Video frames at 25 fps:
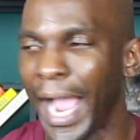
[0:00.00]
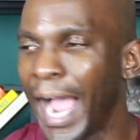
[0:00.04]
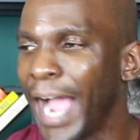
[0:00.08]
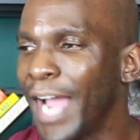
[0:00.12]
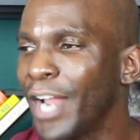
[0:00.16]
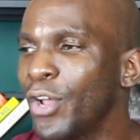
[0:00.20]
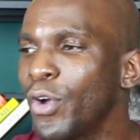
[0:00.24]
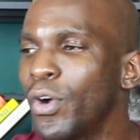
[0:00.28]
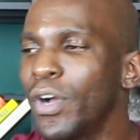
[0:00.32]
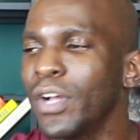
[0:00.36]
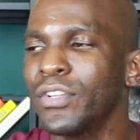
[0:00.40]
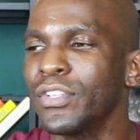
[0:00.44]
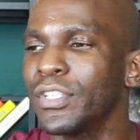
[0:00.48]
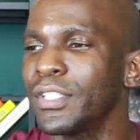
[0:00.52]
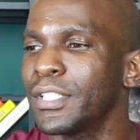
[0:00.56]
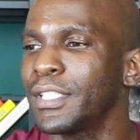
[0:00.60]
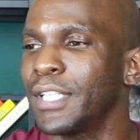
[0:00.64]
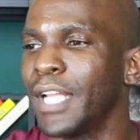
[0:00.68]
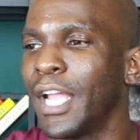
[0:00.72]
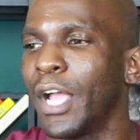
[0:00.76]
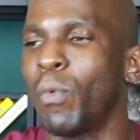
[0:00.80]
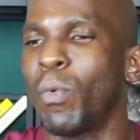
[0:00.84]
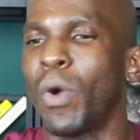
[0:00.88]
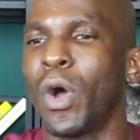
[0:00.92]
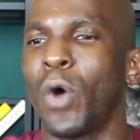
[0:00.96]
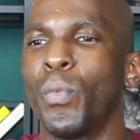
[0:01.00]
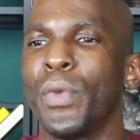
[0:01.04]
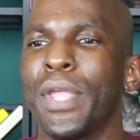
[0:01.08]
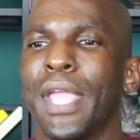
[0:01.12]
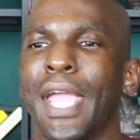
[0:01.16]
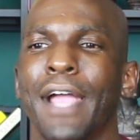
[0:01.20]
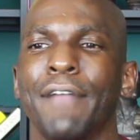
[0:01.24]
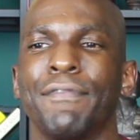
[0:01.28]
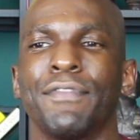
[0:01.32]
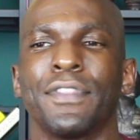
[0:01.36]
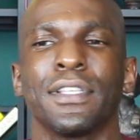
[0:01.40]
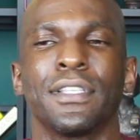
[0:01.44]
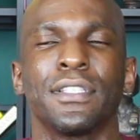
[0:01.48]
I don't understand why we
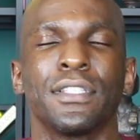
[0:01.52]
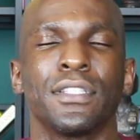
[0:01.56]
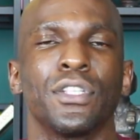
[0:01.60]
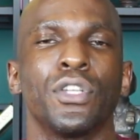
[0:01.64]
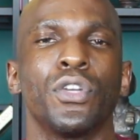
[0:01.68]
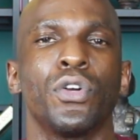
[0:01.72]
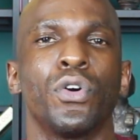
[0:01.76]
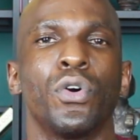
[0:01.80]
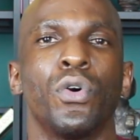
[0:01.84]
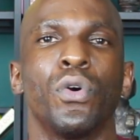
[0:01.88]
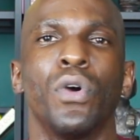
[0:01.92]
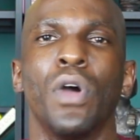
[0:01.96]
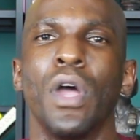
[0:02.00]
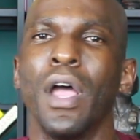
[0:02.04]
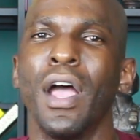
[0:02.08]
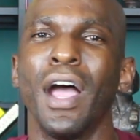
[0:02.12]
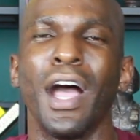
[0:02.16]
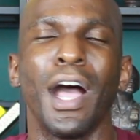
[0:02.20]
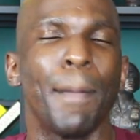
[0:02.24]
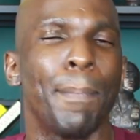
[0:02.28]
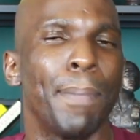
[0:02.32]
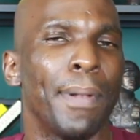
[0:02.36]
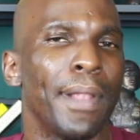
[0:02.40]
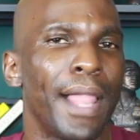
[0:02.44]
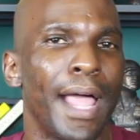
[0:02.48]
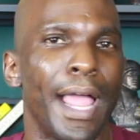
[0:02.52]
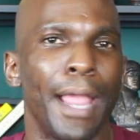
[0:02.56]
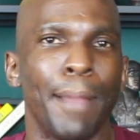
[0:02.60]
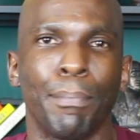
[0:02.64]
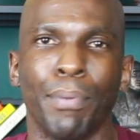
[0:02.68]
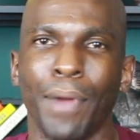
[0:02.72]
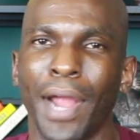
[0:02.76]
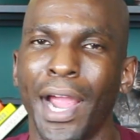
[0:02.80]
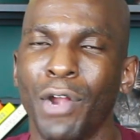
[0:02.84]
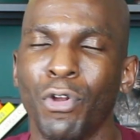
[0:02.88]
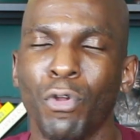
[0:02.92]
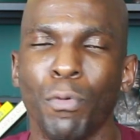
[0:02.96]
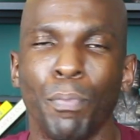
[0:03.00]
have to still apply
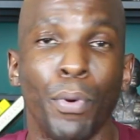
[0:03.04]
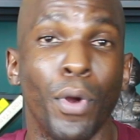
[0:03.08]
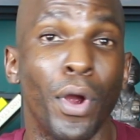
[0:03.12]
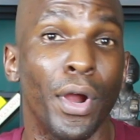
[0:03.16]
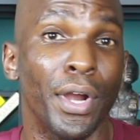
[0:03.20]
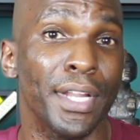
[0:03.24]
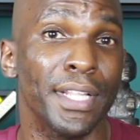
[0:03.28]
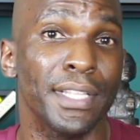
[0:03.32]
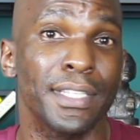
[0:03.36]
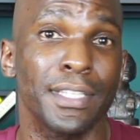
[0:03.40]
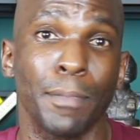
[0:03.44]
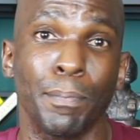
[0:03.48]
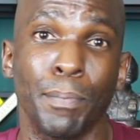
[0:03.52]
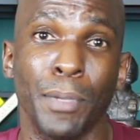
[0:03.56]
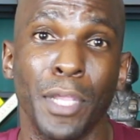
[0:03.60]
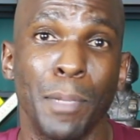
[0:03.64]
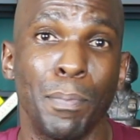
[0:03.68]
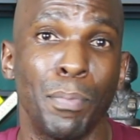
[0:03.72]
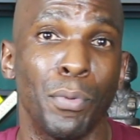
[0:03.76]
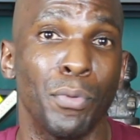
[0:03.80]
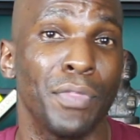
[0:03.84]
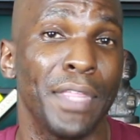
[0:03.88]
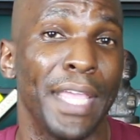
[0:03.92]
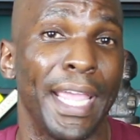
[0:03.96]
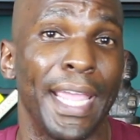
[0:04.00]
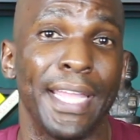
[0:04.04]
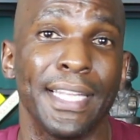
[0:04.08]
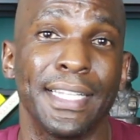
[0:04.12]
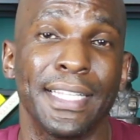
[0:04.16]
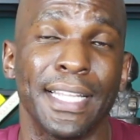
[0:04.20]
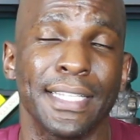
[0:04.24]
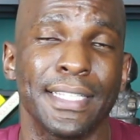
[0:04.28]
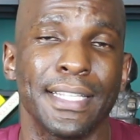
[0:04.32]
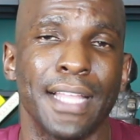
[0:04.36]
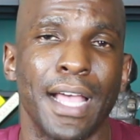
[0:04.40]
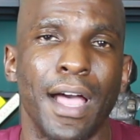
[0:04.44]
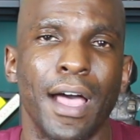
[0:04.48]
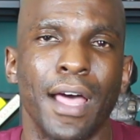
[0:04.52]
bridal party to people that it
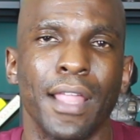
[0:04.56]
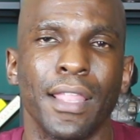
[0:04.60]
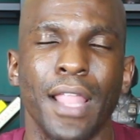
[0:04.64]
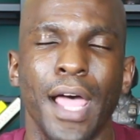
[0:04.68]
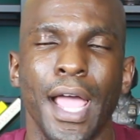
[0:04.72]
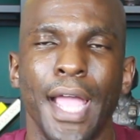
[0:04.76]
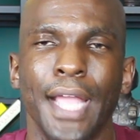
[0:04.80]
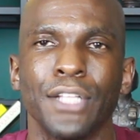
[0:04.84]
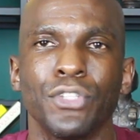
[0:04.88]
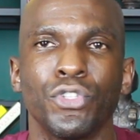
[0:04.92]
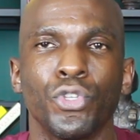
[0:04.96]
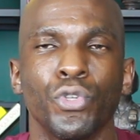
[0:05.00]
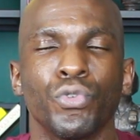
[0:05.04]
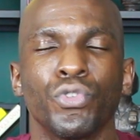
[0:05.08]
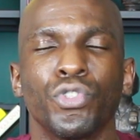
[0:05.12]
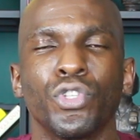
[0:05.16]
does not align to.